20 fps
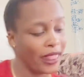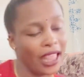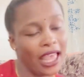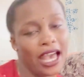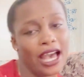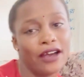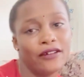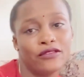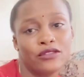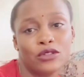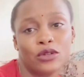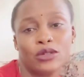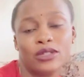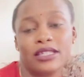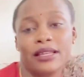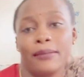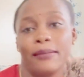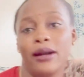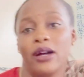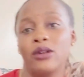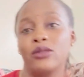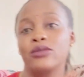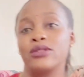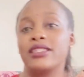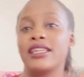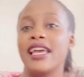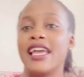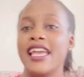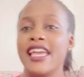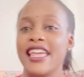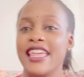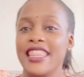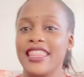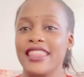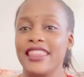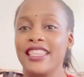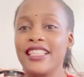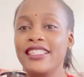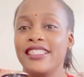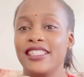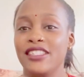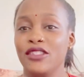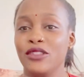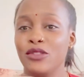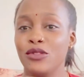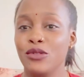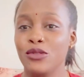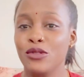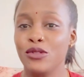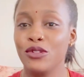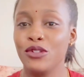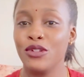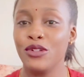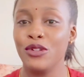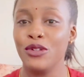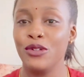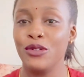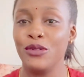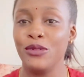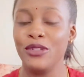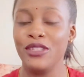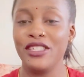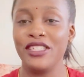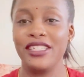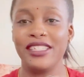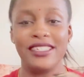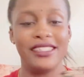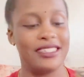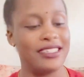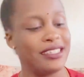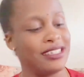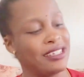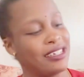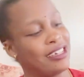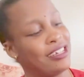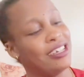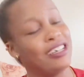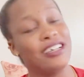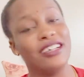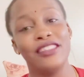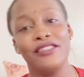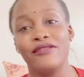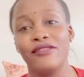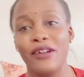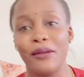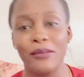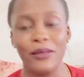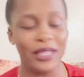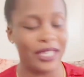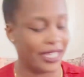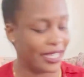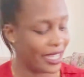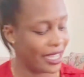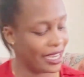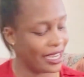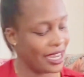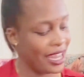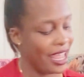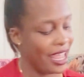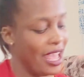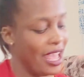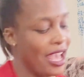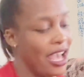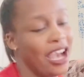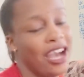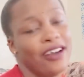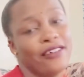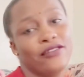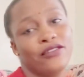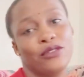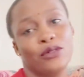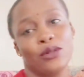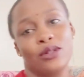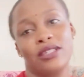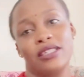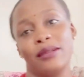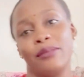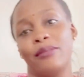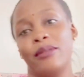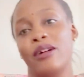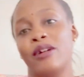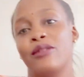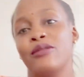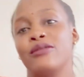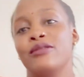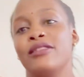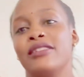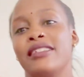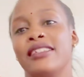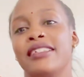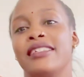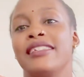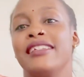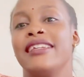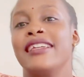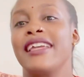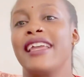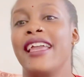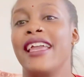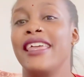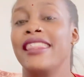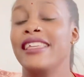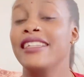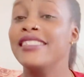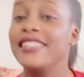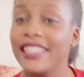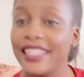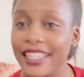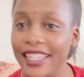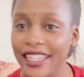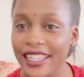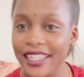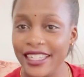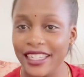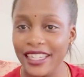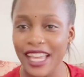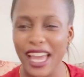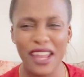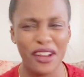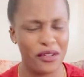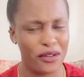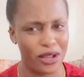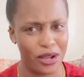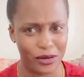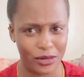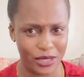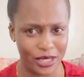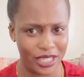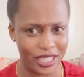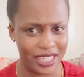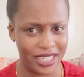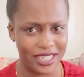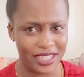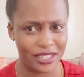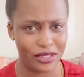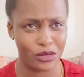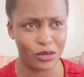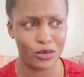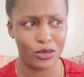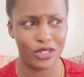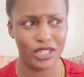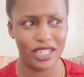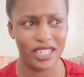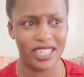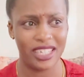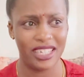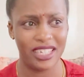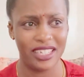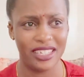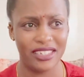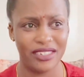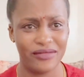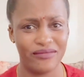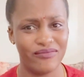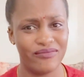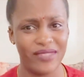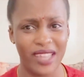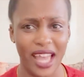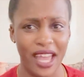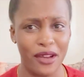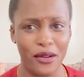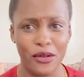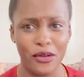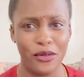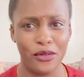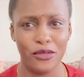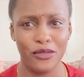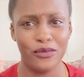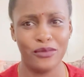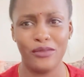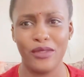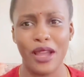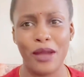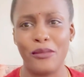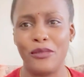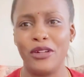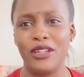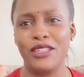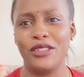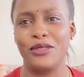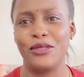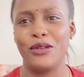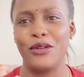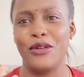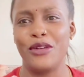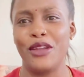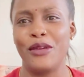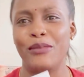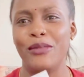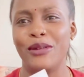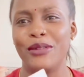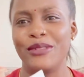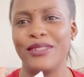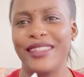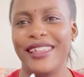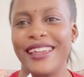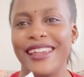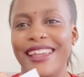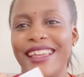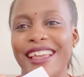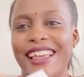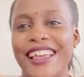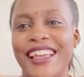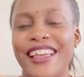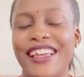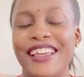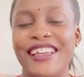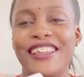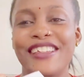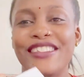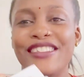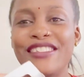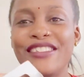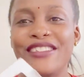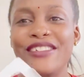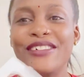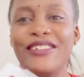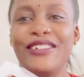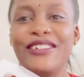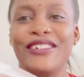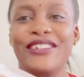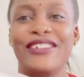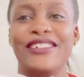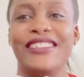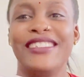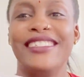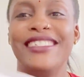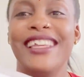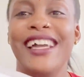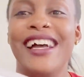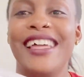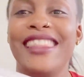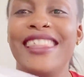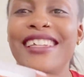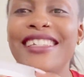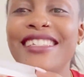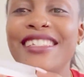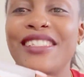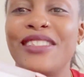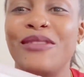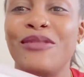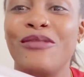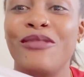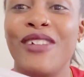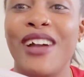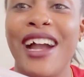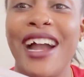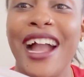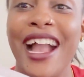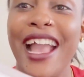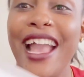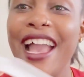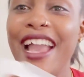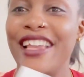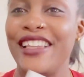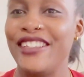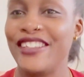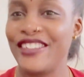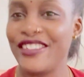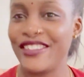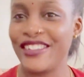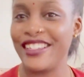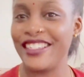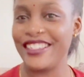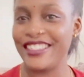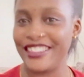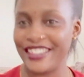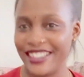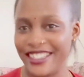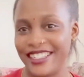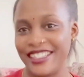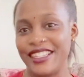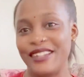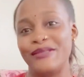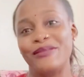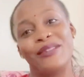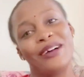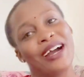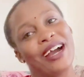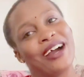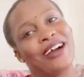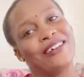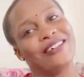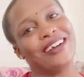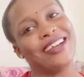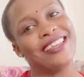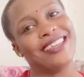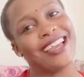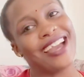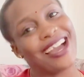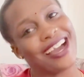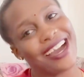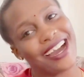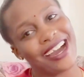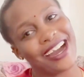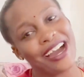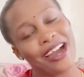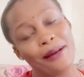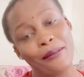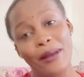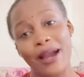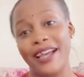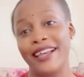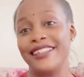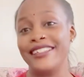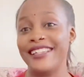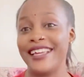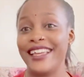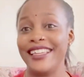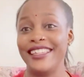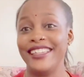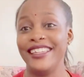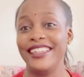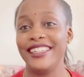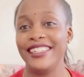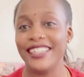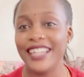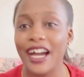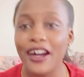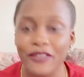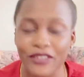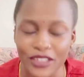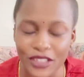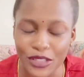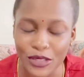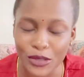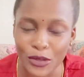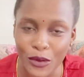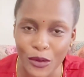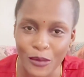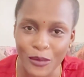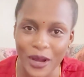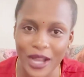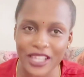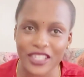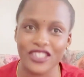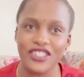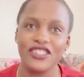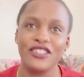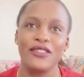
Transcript: I've talked about the sindoor, which is the vermilion. I've talked about the tikili. I don't know what tikili is called in English. I don't know. I'm really sorry about that. So yeah, that is why I usually dress up how I am, and I love it so much.